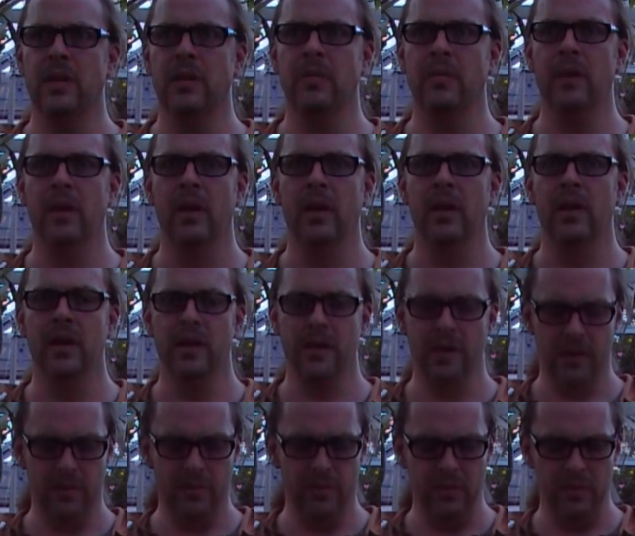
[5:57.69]
um, you
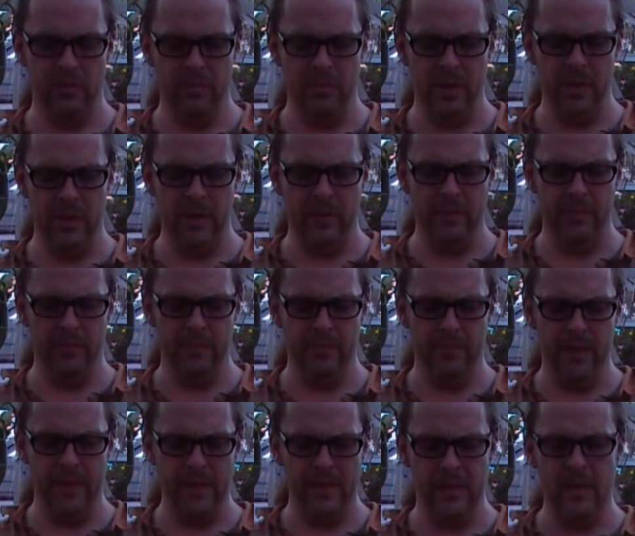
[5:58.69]
can either put um,
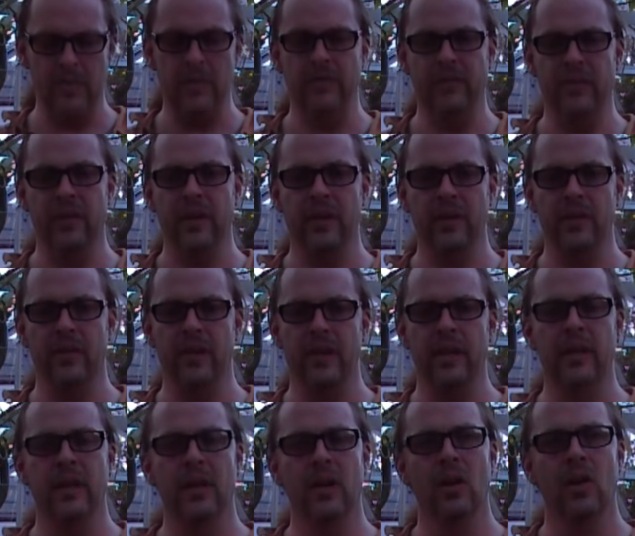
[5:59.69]
balsamic vinegar
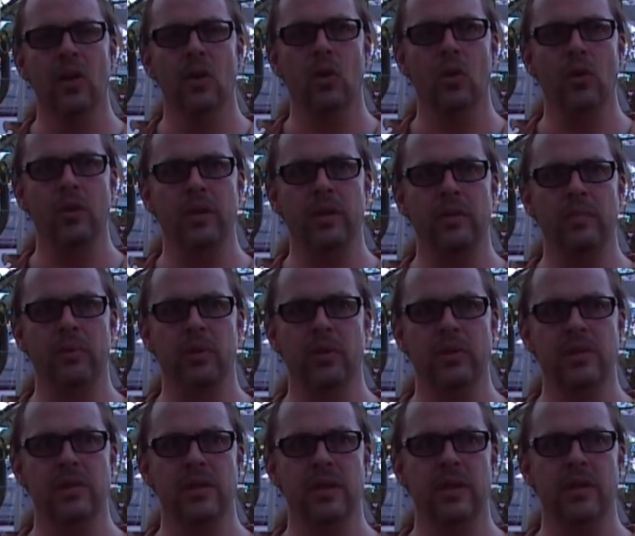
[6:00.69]
in, or you can
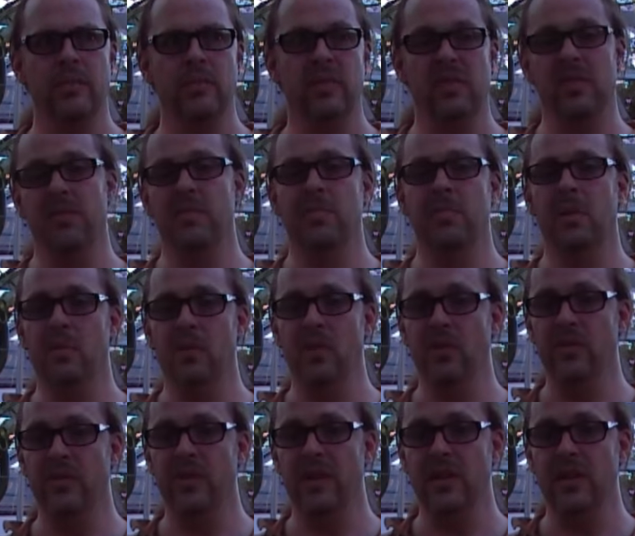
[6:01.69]
put um, the, probably other